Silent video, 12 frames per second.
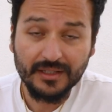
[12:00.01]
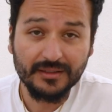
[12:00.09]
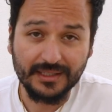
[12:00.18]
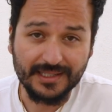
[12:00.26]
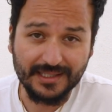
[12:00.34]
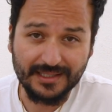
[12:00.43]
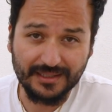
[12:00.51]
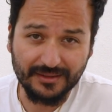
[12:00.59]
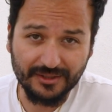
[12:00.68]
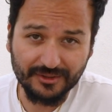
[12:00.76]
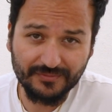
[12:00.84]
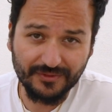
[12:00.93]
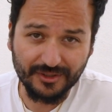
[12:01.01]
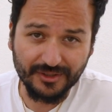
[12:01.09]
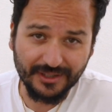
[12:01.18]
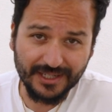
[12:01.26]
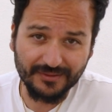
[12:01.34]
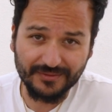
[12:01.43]
As I said, not for
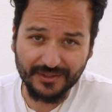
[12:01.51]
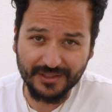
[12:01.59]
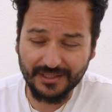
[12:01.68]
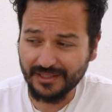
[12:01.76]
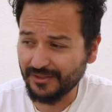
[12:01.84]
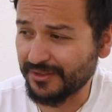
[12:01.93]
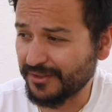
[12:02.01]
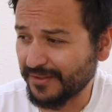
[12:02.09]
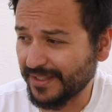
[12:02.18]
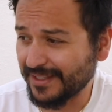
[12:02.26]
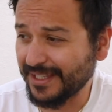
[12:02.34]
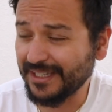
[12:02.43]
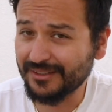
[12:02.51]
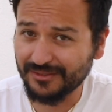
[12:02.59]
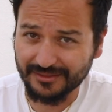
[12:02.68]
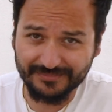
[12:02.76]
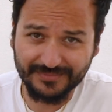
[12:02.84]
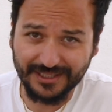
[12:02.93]
going out for dinner or on a date,
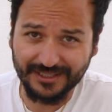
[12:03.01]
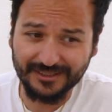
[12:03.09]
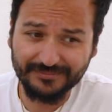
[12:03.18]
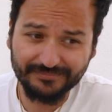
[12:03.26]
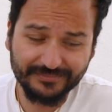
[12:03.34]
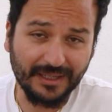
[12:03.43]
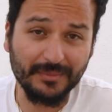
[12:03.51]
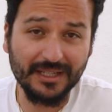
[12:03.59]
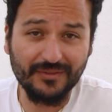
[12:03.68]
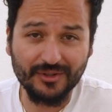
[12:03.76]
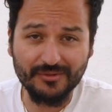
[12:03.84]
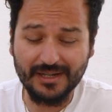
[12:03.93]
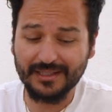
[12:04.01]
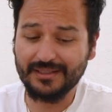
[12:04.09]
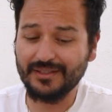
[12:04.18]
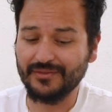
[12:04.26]
or, you know, I mean, if you want,